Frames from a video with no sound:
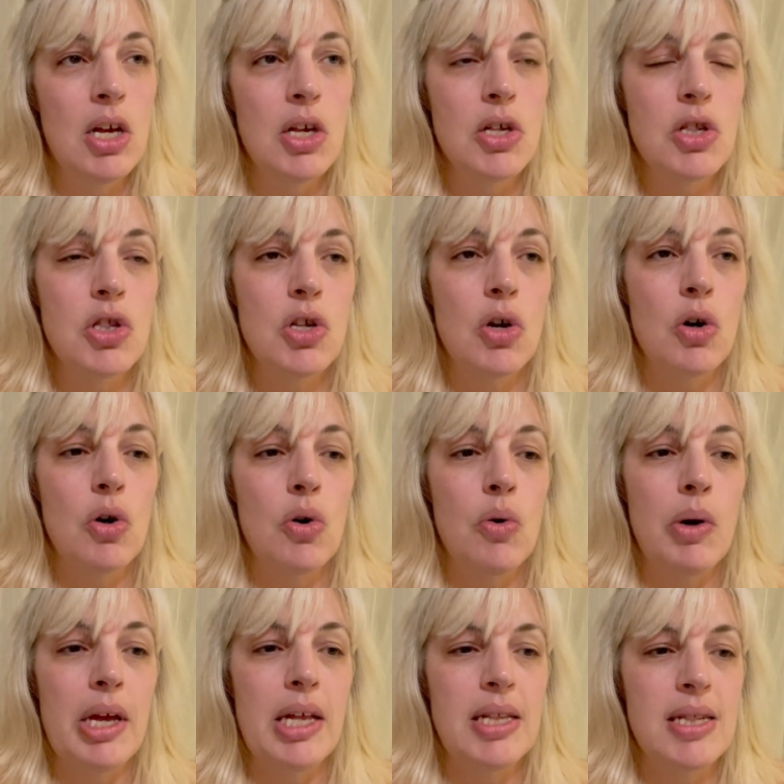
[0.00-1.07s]
So
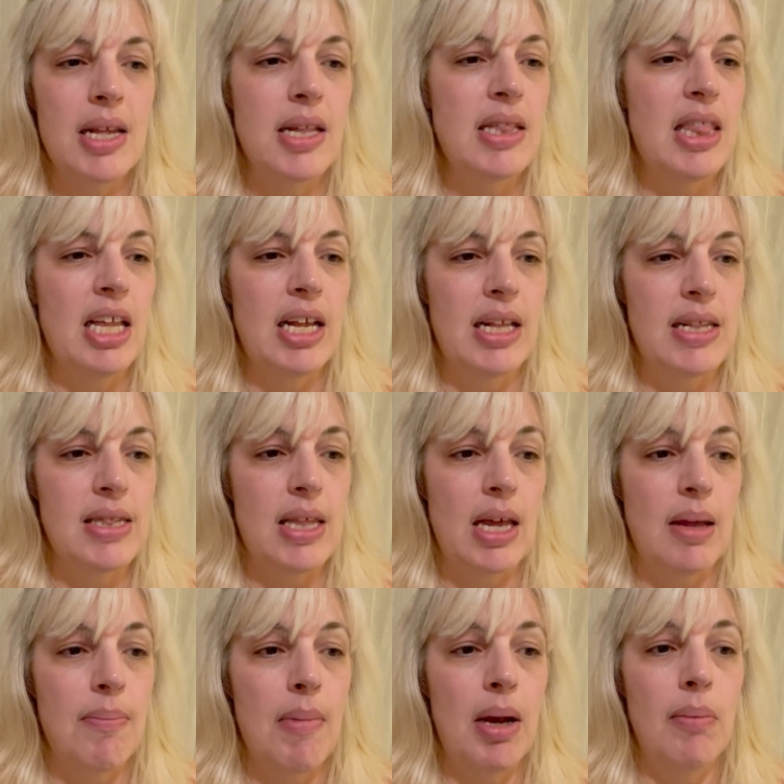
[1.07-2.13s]
it said things
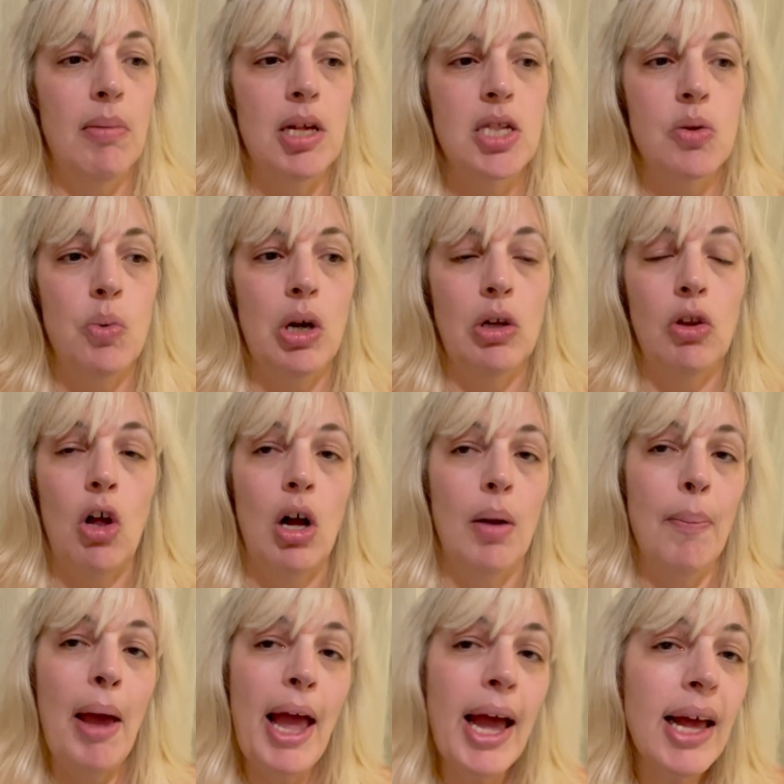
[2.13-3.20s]
like men must wear long
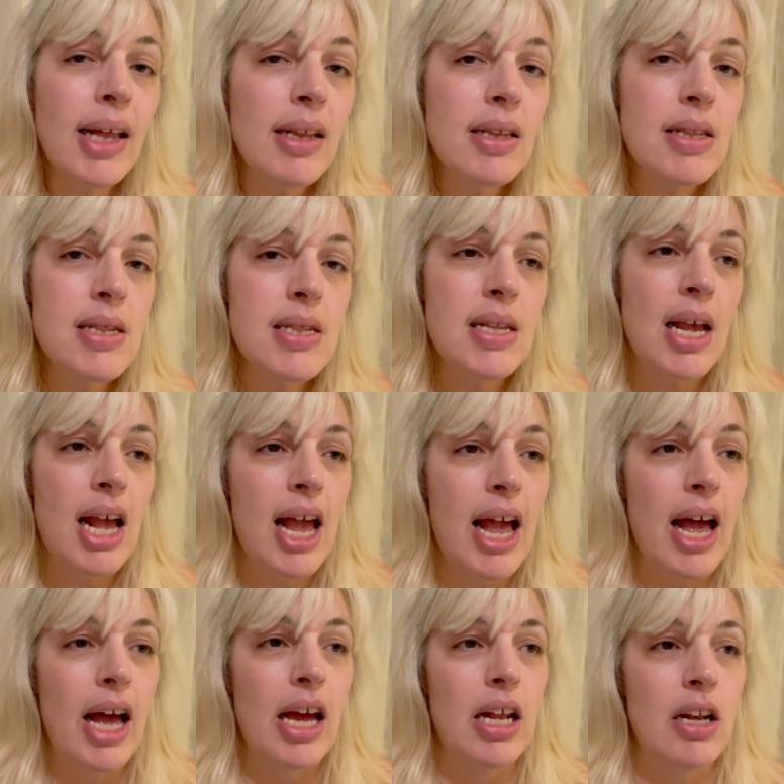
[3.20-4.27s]
pants
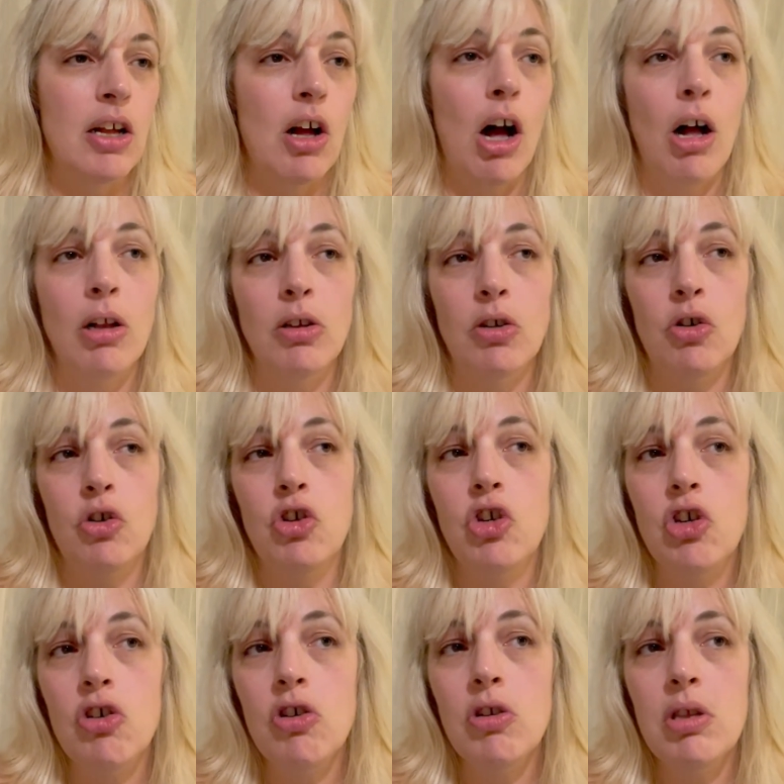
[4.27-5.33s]
and collared
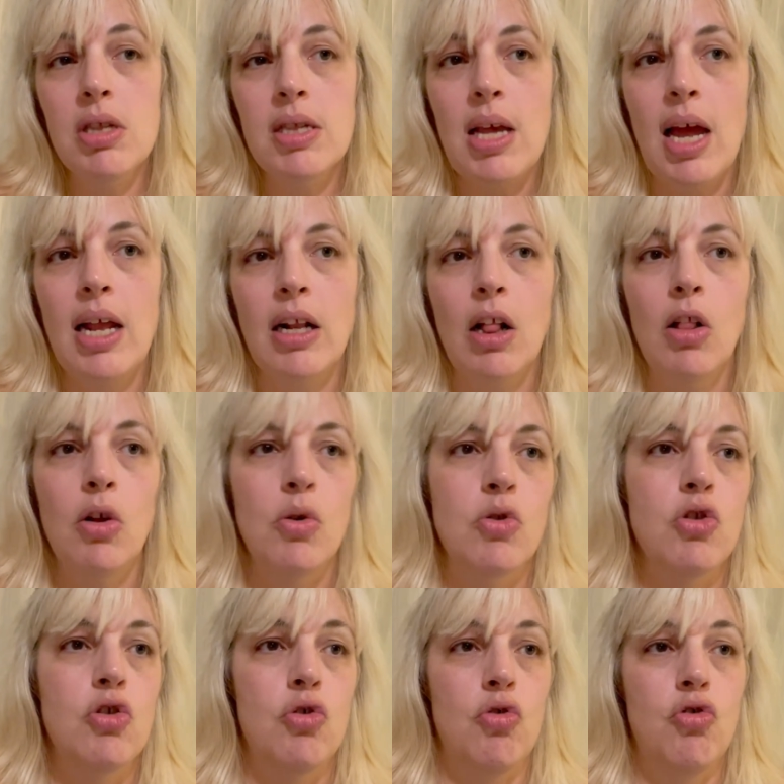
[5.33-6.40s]
shirts and
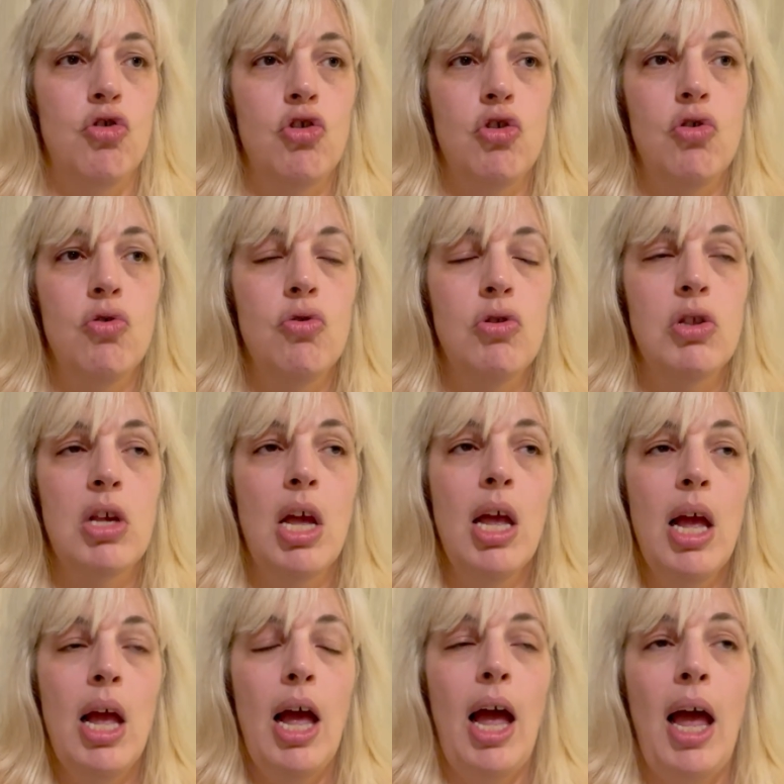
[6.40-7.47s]
closed-toed shoes,
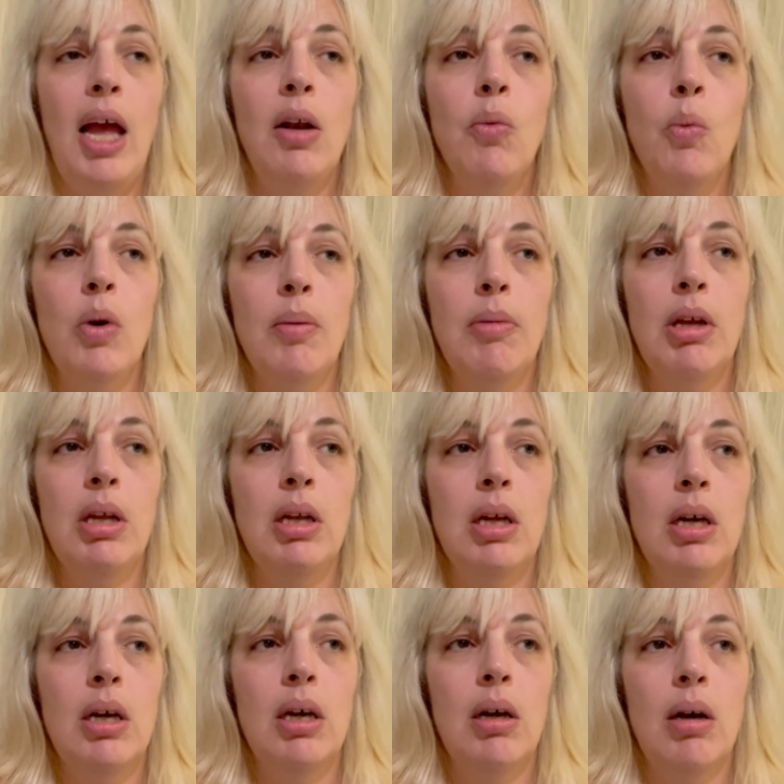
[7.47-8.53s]
and
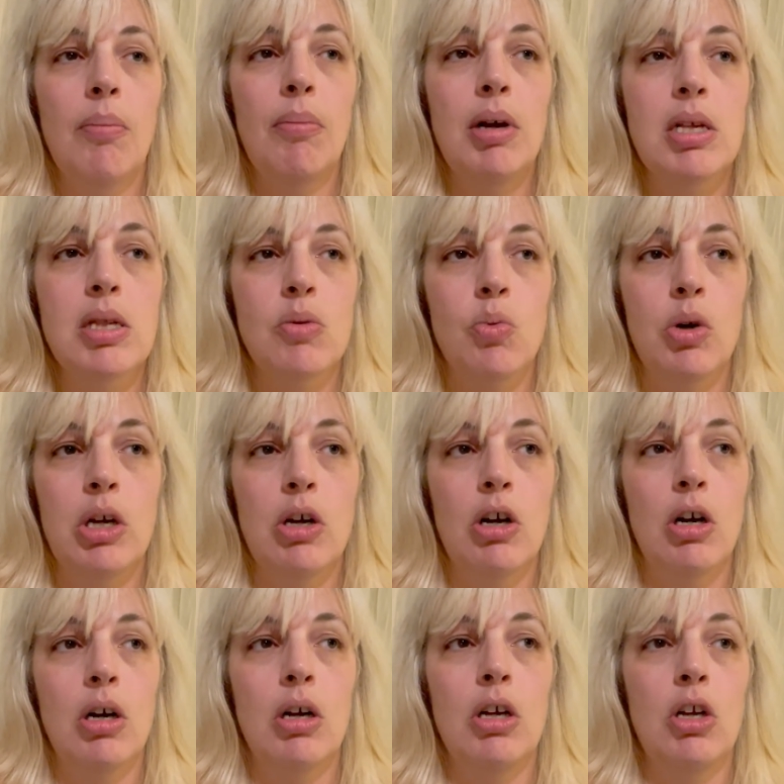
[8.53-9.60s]
women must
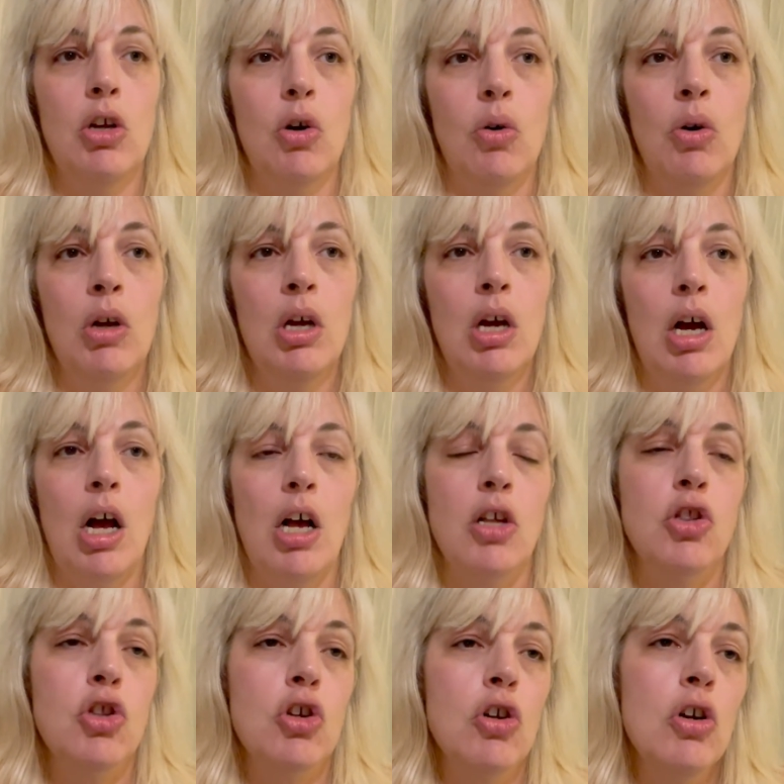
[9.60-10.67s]
wear, you know, a
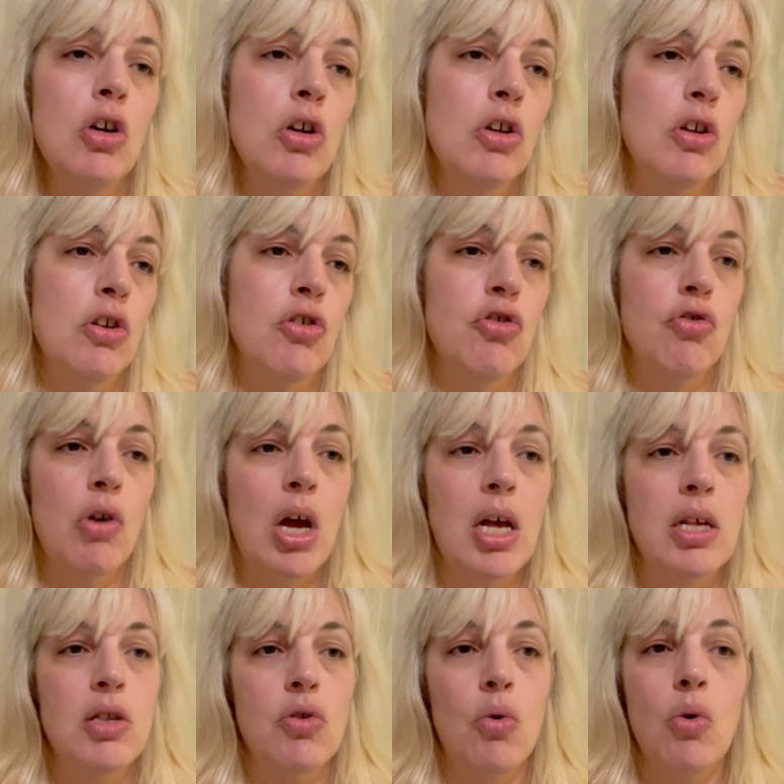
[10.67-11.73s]
skirt,
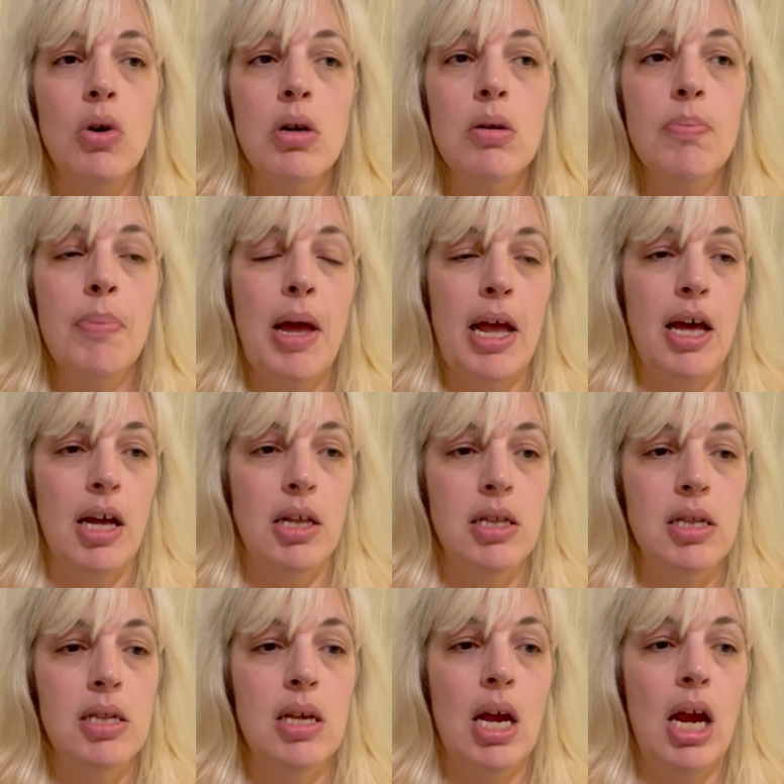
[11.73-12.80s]
dress, or
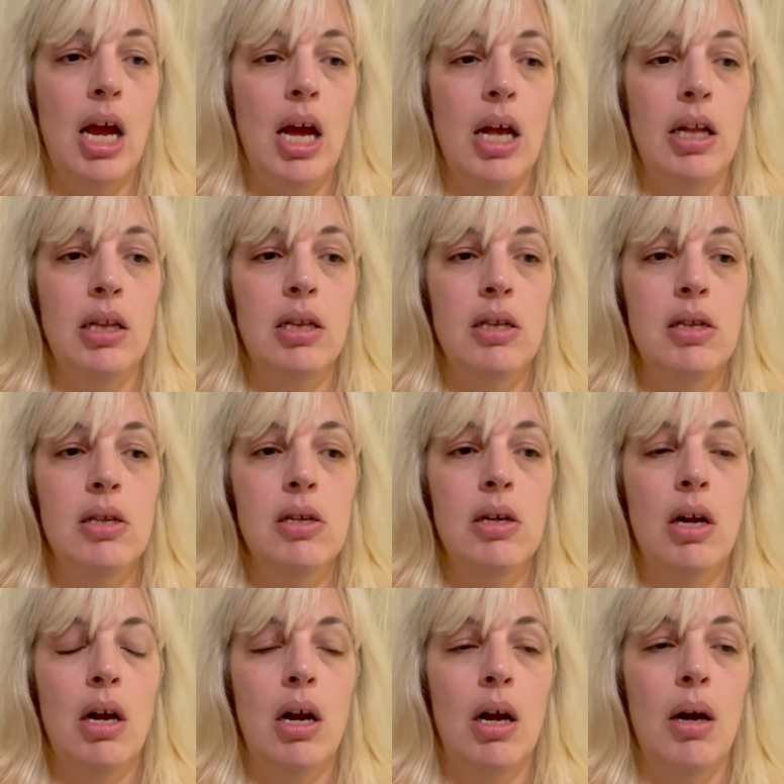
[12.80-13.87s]
pants,
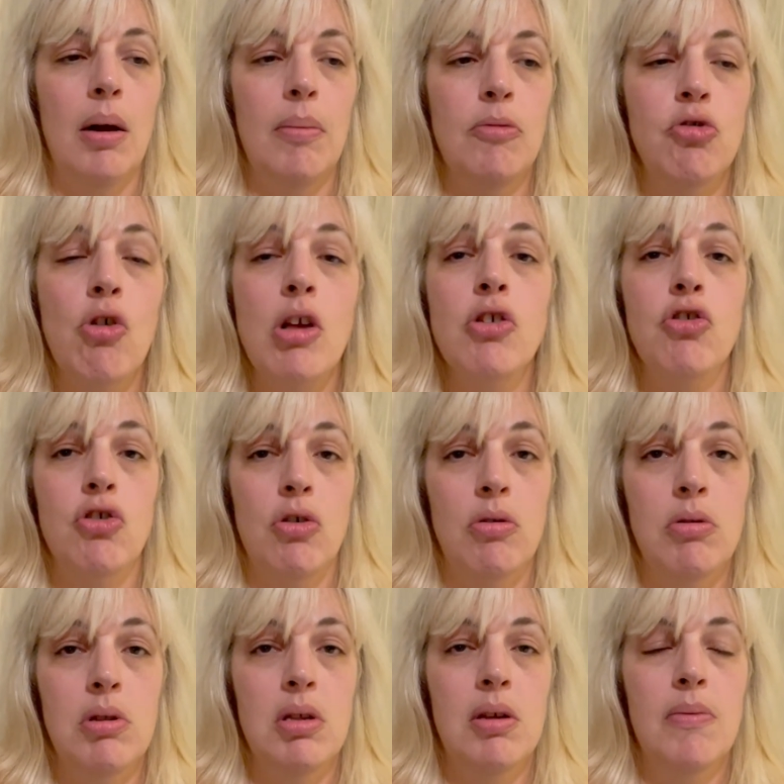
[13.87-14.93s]
and dress shoes.